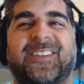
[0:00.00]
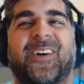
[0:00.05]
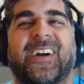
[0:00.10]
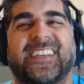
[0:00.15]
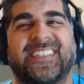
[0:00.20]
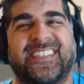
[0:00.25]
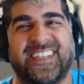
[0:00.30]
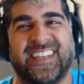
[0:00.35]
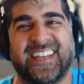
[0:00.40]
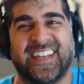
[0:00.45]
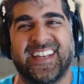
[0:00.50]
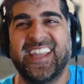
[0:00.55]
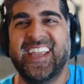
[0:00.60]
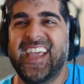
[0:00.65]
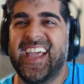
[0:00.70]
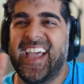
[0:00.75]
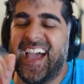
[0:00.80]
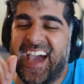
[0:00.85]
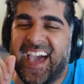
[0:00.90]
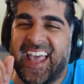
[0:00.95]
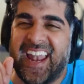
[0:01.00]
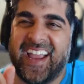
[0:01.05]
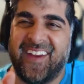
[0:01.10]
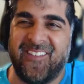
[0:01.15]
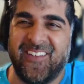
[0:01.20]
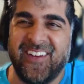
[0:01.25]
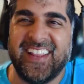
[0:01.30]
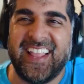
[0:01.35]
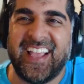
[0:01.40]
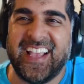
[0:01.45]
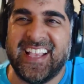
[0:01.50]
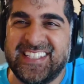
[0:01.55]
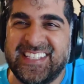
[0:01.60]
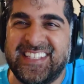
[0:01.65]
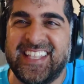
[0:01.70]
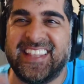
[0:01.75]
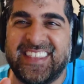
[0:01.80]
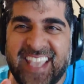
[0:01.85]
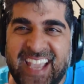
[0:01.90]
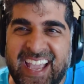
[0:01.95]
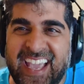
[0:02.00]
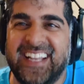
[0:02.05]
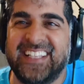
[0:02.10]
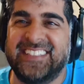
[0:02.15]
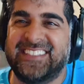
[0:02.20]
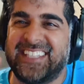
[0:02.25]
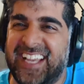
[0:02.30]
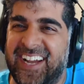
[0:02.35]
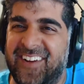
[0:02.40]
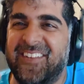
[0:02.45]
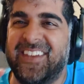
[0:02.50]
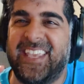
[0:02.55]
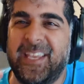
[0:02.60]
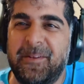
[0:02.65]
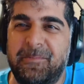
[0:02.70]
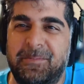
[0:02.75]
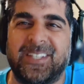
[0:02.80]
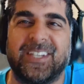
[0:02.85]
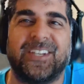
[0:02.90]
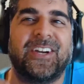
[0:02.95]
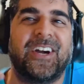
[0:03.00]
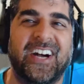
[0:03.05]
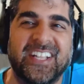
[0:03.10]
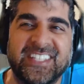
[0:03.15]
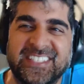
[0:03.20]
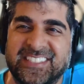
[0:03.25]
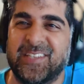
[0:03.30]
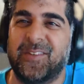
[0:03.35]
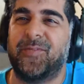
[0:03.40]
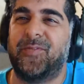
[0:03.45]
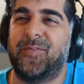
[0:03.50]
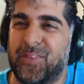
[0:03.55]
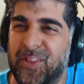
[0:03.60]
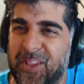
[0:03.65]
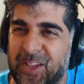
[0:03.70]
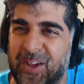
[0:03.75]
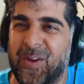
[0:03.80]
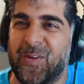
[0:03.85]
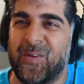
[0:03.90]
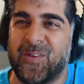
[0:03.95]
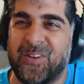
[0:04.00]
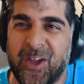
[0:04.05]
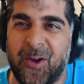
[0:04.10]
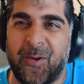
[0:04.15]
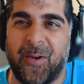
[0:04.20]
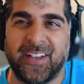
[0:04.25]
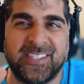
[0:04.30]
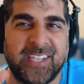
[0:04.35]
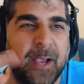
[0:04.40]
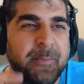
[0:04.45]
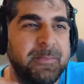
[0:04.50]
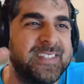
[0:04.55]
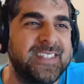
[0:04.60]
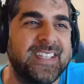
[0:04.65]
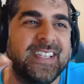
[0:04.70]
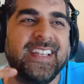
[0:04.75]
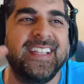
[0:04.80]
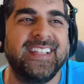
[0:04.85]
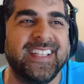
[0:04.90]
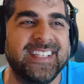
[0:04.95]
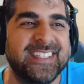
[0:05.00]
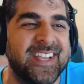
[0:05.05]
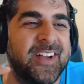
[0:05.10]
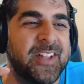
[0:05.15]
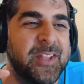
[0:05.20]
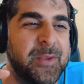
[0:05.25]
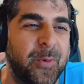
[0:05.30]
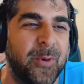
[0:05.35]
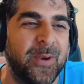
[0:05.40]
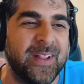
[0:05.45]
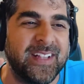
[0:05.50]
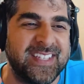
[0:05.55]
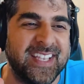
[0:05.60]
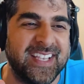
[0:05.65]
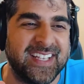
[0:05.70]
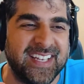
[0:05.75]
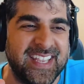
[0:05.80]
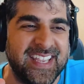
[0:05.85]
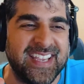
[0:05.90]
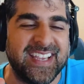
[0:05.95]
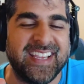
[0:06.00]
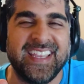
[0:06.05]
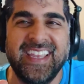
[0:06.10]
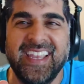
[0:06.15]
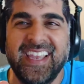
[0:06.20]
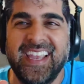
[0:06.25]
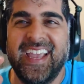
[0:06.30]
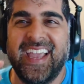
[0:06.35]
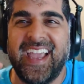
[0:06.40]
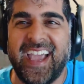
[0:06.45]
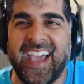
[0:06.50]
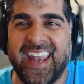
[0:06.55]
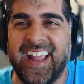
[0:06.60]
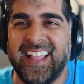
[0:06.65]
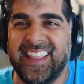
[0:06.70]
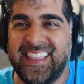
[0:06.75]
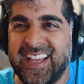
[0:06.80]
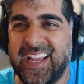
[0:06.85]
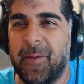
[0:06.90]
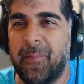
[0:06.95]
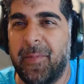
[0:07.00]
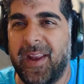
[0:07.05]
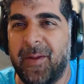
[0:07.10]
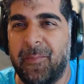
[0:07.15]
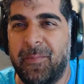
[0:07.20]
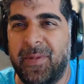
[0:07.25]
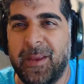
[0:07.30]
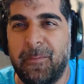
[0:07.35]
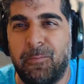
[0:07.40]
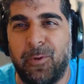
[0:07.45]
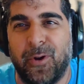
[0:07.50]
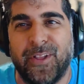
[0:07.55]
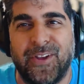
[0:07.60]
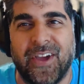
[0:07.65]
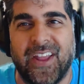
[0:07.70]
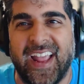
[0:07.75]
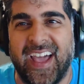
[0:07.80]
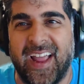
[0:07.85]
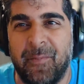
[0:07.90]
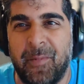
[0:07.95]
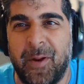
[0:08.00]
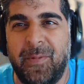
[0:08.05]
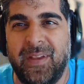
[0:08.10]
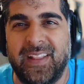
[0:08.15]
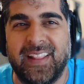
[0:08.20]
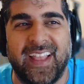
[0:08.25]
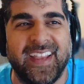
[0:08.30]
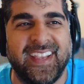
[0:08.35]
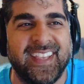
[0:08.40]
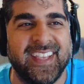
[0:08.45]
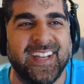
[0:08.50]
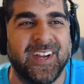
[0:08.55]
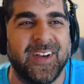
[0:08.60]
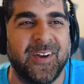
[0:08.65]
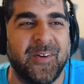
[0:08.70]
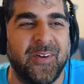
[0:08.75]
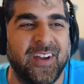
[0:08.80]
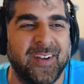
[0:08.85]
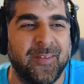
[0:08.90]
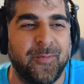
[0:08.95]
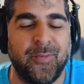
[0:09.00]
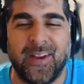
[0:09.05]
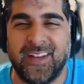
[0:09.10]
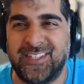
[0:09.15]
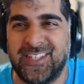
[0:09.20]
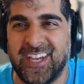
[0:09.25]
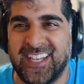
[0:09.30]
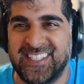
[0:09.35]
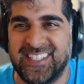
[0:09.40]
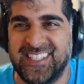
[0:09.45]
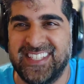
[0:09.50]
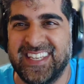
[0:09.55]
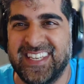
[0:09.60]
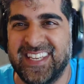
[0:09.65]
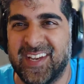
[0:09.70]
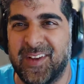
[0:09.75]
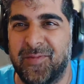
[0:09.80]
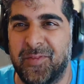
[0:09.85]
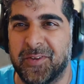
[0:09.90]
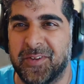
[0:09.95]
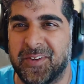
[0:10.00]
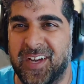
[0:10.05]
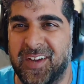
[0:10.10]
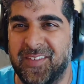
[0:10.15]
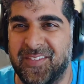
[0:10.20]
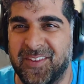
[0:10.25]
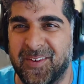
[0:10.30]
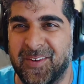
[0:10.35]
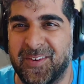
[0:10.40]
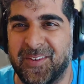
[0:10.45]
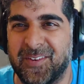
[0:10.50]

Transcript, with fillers: question. And I realize that that is how he keeps the constant flow going. So I'm studying this Ali boarding technique, and I think I'm gonna be pretty good at. It. I'm gonna be like you know a franchisee of your of your